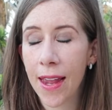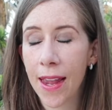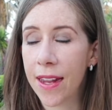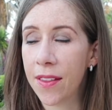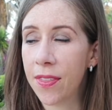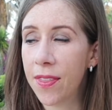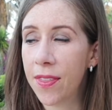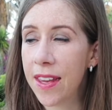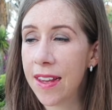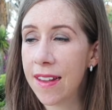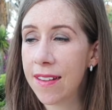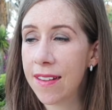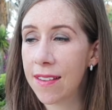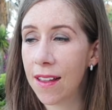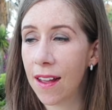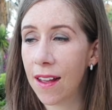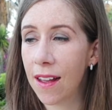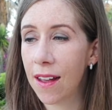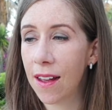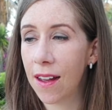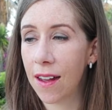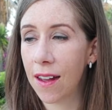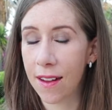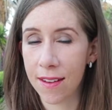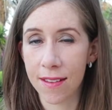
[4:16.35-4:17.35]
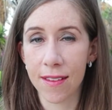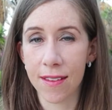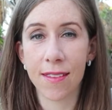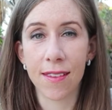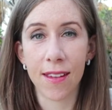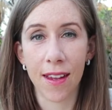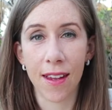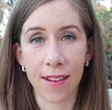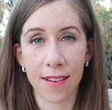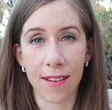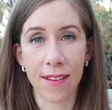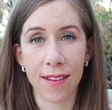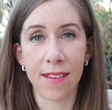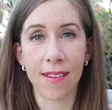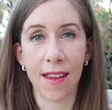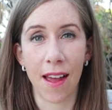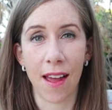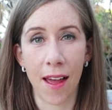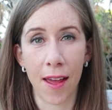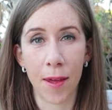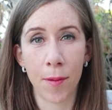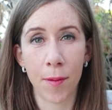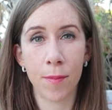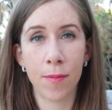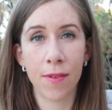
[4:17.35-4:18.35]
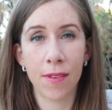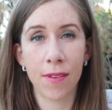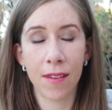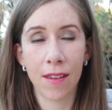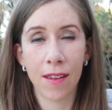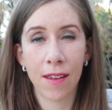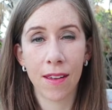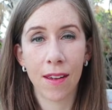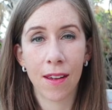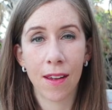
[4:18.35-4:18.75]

In these uncertain times,